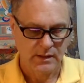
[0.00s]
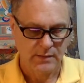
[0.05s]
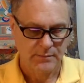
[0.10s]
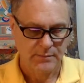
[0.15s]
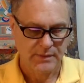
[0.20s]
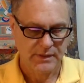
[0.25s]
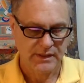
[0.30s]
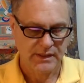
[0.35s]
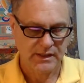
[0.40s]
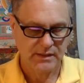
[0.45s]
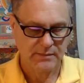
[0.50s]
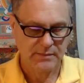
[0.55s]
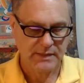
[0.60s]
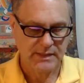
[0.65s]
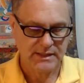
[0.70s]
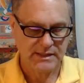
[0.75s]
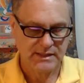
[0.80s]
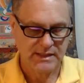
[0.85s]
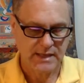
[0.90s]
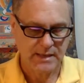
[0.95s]
Begin by
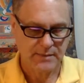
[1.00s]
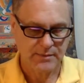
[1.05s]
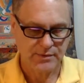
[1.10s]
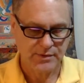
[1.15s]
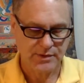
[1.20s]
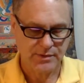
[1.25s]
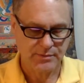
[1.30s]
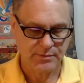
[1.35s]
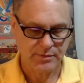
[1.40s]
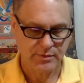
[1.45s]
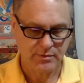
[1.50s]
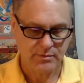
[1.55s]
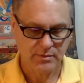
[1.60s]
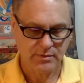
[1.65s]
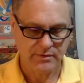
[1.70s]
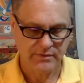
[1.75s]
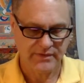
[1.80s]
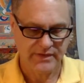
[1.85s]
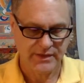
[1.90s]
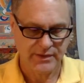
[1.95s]
establishing pure
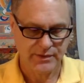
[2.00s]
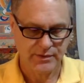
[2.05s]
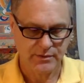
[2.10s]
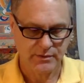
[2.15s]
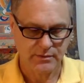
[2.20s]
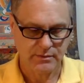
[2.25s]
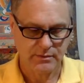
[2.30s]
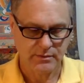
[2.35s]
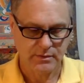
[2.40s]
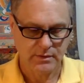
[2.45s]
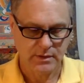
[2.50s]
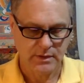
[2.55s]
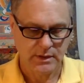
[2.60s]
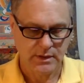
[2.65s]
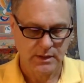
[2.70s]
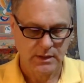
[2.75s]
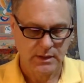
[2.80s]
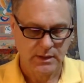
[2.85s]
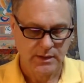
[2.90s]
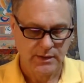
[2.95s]
motivation,
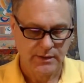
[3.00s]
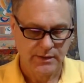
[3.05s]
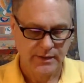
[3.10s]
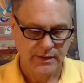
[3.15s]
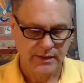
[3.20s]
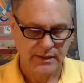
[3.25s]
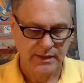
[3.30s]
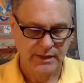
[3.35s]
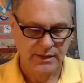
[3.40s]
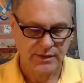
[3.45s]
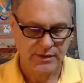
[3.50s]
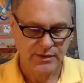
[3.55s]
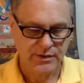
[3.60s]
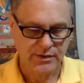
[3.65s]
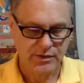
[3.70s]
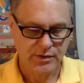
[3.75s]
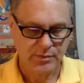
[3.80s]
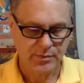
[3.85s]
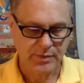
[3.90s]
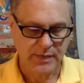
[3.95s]
the
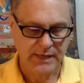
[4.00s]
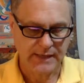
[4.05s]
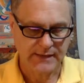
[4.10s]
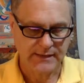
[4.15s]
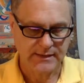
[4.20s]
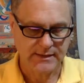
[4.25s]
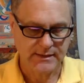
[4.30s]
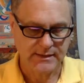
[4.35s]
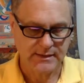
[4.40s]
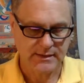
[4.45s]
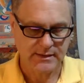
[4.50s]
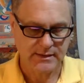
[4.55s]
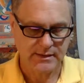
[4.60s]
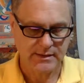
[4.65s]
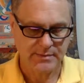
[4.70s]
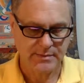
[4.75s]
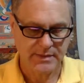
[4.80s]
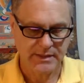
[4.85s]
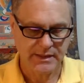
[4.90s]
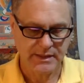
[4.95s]
intention to practice
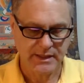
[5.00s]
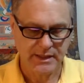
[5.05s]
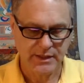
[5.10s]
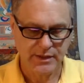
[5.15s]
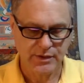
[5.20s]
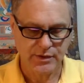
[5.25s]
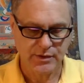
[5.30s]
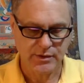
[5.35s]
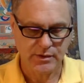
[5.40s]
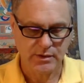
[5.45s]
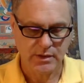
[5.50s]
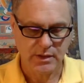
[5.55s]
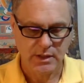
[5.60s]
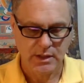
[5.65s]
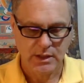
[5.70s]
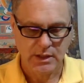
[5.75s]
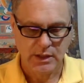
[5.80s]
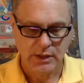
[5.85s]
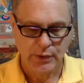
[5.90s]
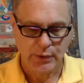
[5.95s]
this meditation
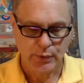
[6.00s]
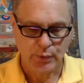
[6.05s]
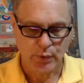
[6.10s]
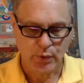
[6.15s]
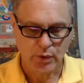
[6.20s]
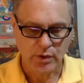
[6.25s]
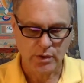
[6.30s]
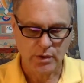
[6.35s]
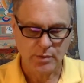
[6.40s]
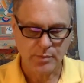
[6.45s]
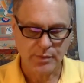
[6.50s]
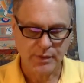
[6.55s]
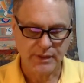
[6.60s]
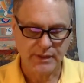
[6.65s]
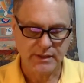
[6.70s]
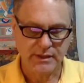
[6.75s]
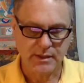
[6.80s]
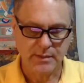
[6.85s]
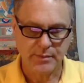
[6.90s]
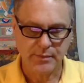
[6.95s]
in order to
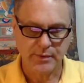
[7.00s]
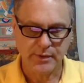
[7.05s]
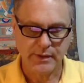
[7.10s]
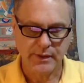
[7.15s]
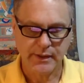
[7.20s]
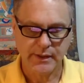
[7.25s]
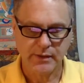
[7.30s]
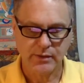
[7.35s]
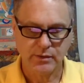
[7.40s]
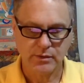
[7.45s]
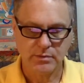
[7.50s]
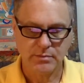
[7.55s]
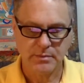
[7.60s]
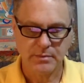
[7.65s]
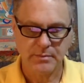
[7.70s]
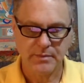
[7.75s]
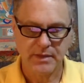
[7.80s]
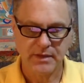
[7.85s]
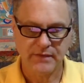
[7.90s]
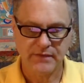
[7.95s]
bring temporary and
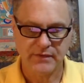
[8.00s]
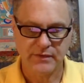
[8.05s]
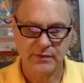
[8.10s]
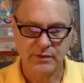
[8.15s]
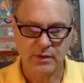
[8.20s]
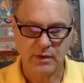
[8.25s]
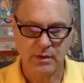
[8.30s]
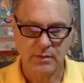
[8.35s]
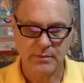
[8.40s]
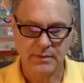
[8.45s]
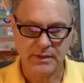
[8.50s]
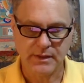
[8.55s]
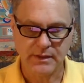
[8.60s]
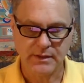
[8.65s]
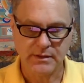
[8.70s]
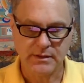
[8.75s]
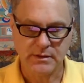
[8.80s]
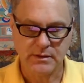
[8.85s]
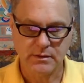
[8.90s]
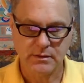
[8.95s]
ultimate benefit to all
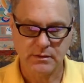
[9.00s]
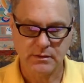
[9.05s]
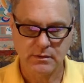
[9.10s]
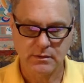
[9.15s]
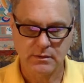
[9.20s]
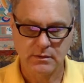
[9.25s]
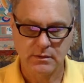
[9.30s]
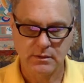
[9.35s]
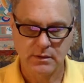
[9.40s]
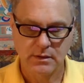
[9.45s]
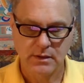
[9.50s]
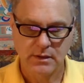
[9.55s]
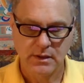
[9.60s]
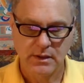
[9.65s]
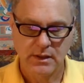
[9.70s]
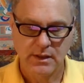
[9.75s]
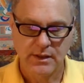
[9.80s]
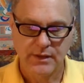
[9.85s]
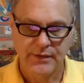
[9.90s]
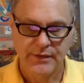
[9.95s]
beings.
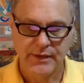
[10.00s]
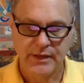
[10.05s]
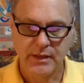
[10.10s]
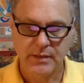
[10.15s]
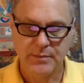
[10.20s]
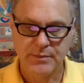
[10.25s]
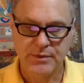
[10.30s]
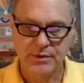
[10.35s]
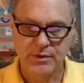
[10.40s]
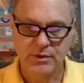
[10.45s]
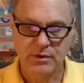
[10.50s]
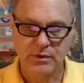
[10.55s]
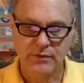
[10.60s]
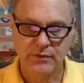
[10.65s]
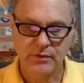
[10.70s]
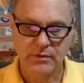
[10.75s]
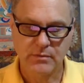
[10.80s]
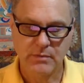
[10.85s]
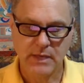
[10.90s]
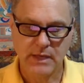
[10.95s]
Then observe
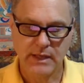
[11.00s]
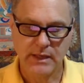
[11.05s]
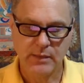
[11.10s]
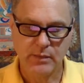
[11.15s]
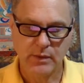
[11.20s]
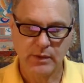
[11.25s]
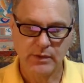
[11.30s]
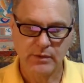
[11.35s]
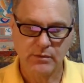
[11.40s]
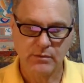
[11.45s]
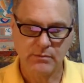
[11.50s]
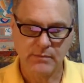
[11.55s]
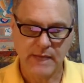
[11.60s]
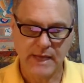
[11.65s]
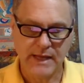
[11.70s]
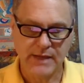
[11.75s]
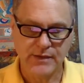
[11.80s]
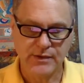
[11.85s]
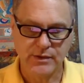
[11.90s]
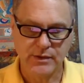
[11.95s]
your mind while you
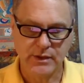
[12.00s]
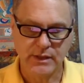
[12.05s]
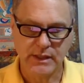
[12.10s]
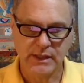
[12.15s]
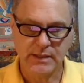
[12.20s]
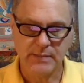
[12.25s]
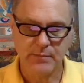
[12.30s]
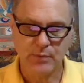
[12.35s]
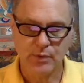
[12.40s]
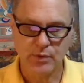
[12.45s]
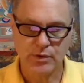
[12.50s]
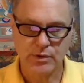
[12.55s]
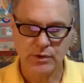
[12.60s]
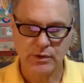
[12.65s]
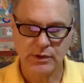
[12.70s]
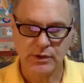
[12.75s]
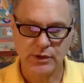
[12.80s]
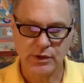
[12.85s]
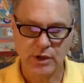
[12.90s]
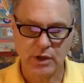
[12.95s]
imagine an
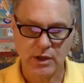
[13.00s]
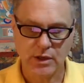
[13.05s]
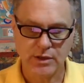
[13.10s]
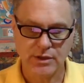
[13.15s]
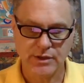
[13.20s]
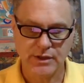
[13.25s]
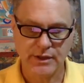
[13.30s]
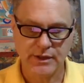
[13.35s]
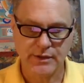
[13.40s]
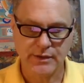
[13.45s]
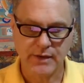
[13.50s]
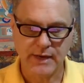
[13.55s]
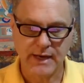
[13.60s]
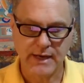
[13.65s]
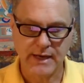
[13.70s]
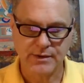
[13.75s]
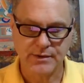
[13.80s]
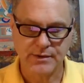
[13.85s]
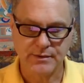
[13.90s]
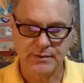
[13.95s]
emotionally charged
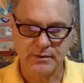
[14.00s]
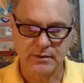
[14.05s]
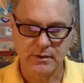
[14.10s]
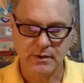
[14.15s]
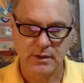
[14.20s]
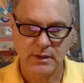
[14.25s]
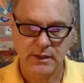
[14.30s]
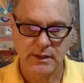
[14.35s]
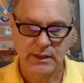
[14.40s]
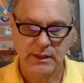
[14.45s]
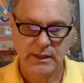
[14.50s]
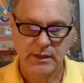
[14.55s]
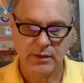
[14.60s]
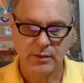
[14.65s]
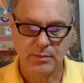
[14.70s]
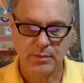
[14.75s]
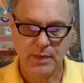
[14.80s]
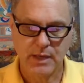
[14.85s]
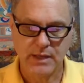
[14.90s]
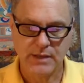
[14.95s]
interaction, either
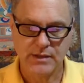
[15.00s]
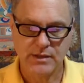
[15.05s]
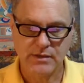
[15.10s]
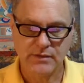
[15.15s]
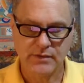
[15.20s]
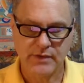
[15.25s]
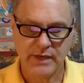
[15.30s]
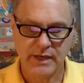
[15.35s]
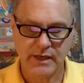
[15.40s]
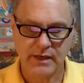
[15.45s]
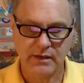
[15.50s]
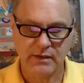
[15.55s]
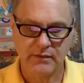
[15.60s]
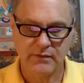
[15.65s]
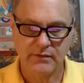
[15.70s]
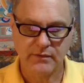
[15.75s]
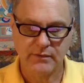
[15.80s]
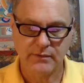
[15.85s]
positive or negative.